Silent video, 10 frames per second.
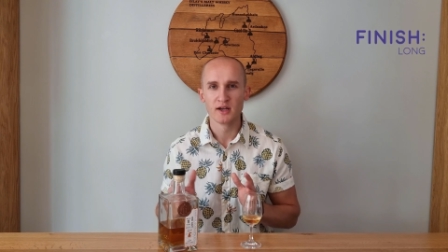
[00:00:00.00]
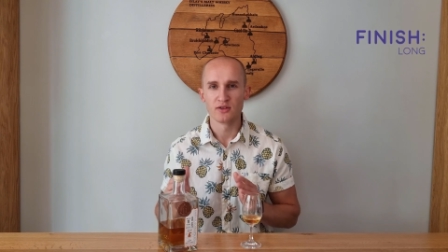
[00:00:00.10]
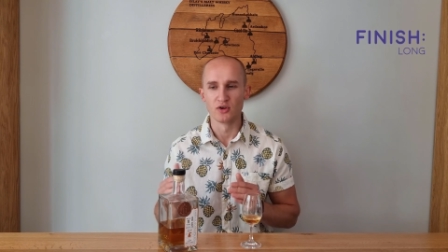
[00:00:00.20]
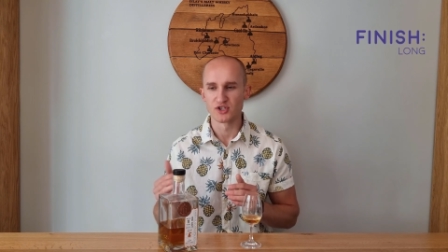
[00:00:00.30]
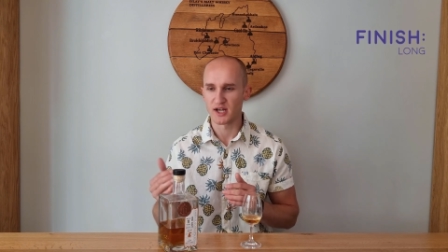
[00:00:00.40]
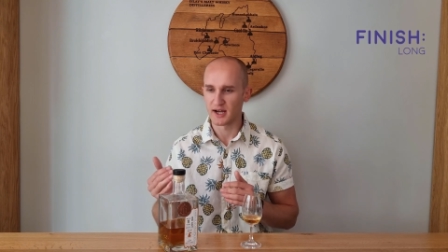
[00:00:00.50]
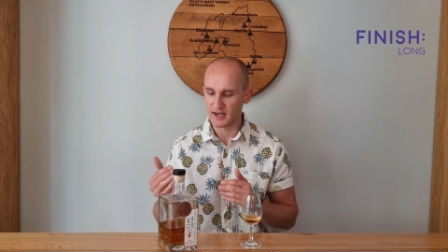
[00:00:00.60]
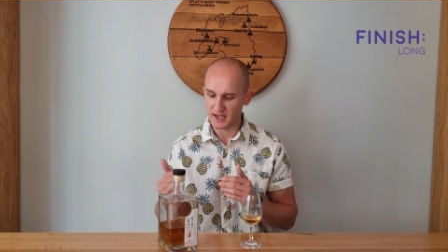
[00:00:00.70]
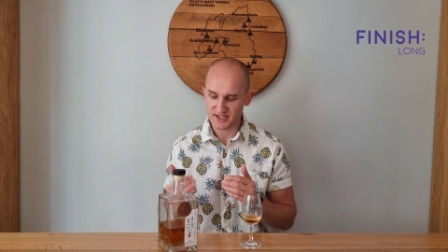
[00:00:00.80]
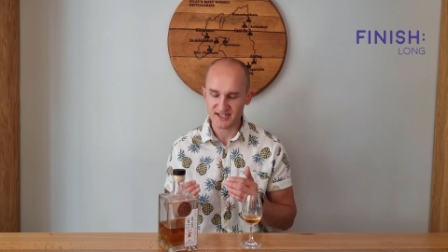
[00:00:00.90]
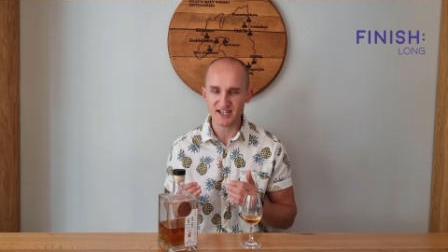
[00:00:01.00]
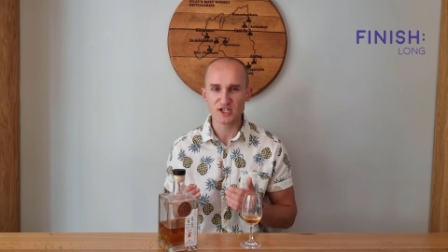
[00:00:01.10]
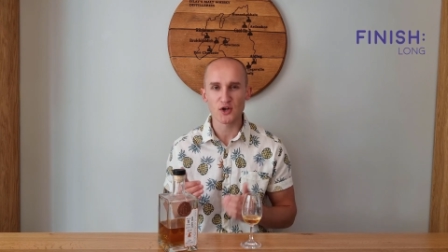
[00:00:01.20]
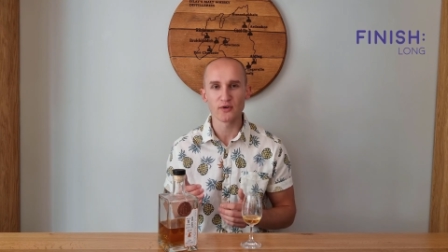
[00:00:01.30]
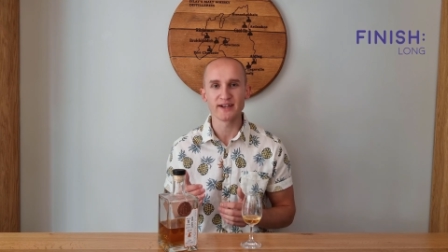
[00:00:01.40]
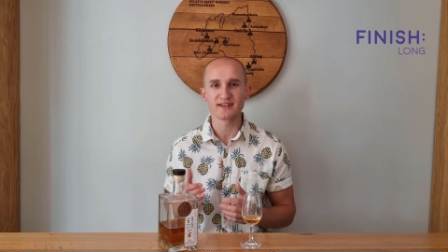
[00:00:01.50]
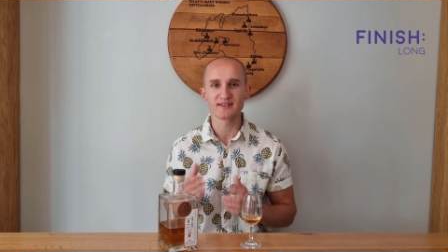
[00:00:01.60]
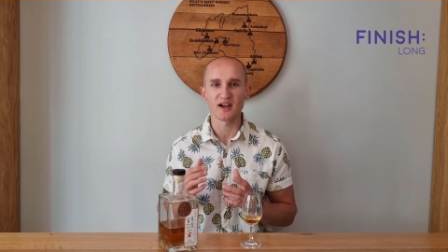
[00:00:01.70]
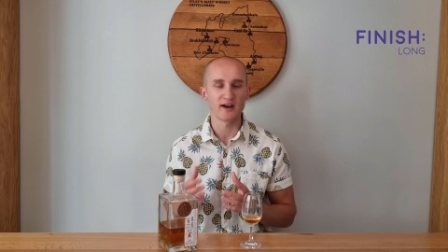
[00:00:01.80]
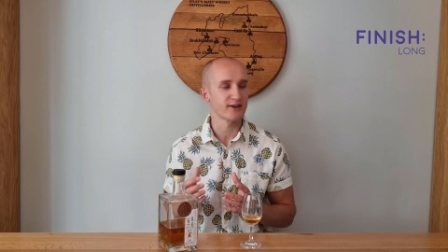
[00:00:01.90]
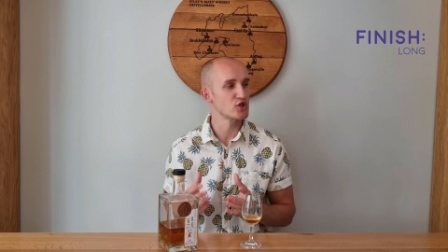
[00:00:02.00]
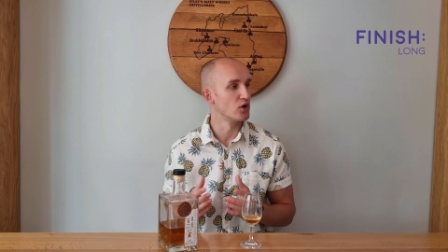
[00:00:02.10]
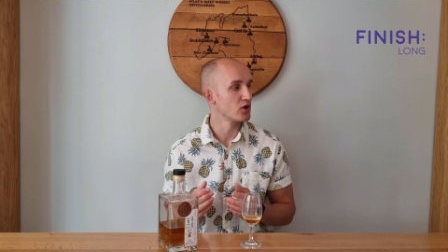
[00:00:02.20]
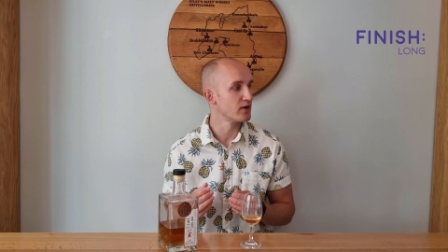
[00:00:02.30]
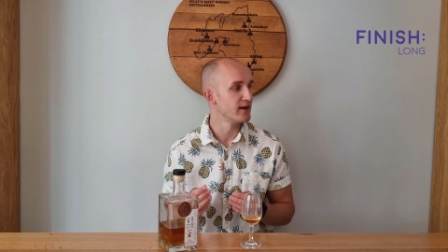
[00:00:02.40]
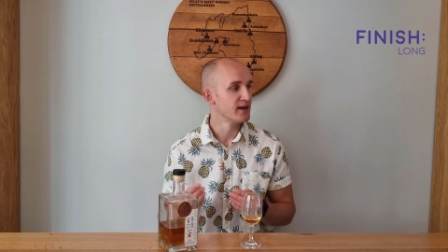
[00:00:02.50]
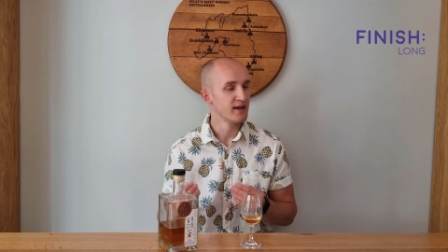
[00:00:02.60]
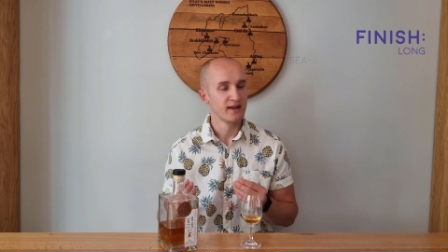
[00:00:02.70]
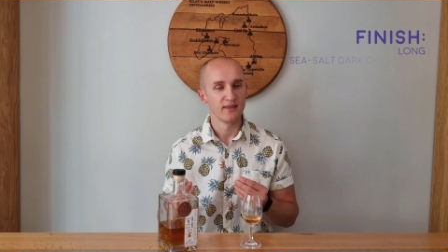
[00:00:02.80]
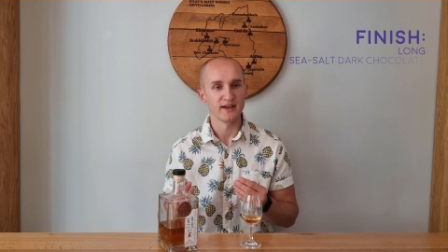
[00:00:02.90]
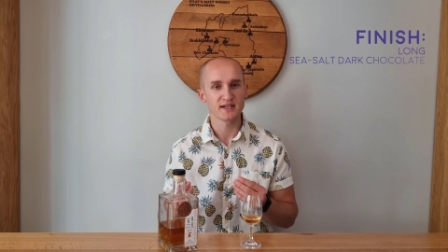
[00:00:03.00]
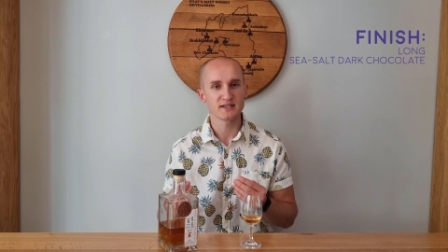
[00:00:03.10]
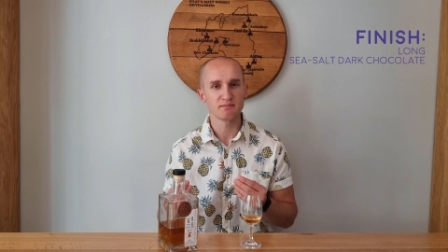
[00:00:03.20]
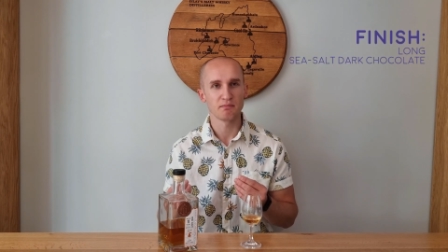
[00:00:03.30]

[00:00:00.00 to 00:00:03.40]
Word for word: There's a, a sea salted dark chocolate. This